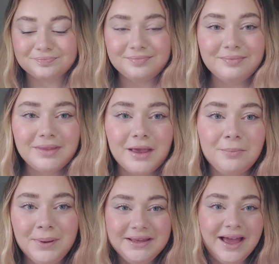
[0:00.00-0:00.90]

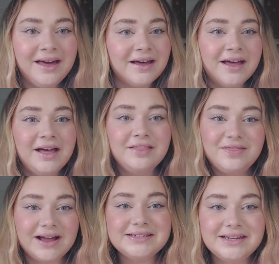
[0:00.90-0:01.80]
But yeah,
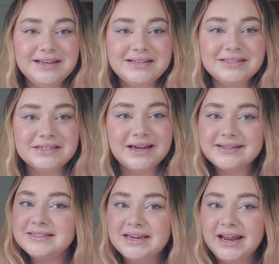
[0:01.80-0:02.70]
that is
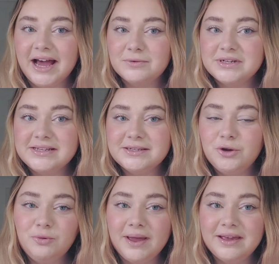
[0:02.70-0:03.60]
testing Aldi's
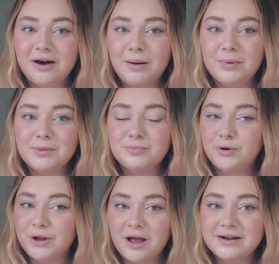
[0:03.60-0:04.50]
new makeup
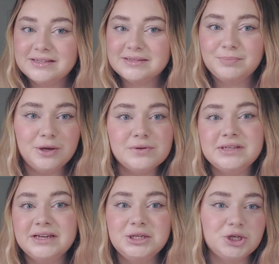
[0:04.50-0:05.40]
products,
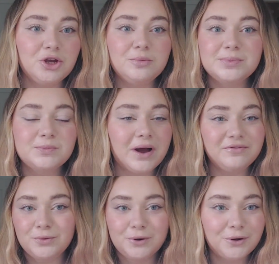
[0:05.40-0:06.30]
beauty dupes,
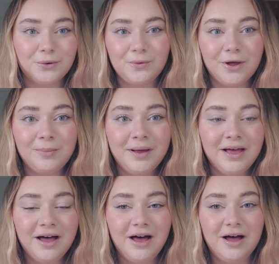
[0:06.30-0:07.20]
whatever you want to call them.
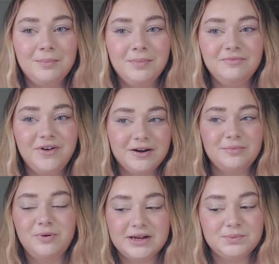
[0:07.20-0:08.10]
Um, very
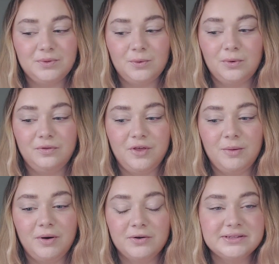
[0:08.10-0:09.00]
impressed with all of
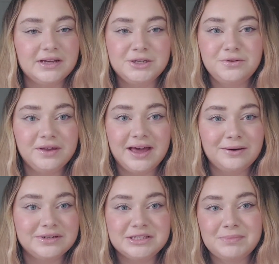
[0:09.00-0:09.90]
them. Honestly, I do think
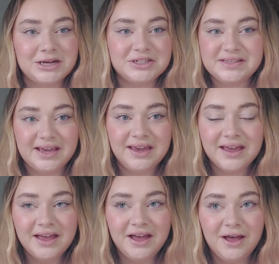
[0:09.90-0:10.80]
Aldi smashes it.
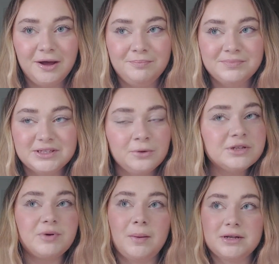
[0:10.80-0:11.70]
Um, so
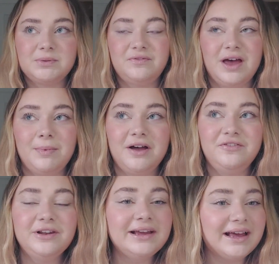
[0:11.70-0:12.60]
is Primark, to be fair, but I
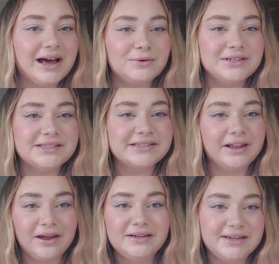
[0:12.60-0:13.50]
feel like Aldi
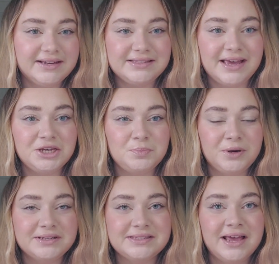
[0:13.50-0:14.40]
slightly takes the edge
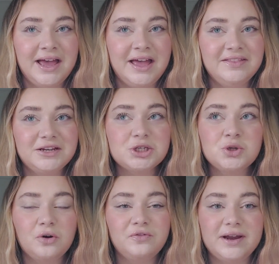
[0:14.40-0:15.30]
because they're just
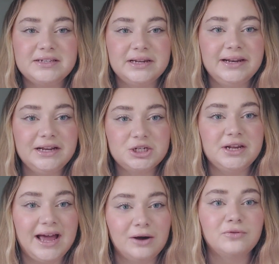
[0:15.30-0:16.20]
not afraid to
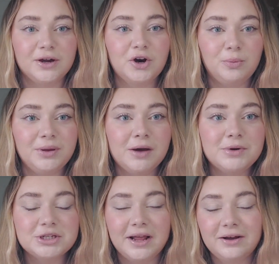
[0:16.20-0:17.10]
literally outright copy it,
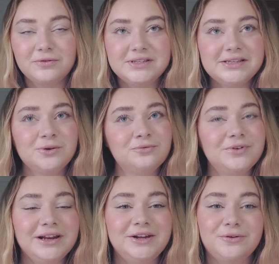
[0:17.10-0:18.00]
which, like, obviously is not
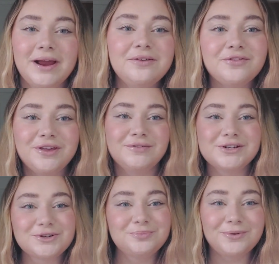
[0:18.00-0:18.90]
really great for the
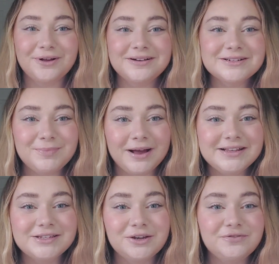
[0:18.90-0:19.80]
original product, but
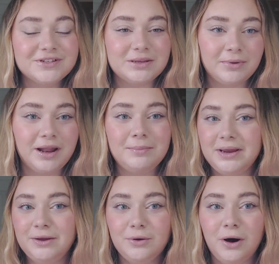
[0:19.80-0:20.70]
it's good for someone like
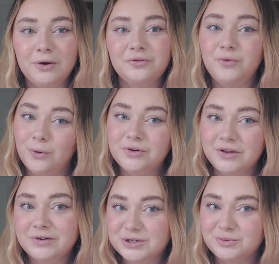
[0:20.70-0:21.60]
me who can't afford
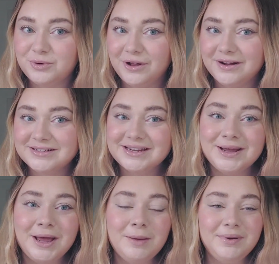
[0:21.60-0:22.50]
the original product.
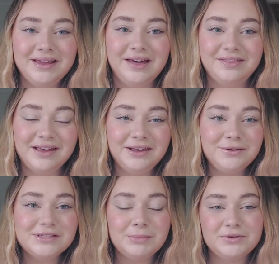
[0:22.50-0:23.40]
But yeah, thank
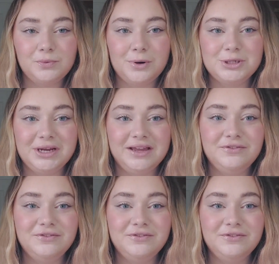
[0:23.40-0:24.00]
you so much for watching.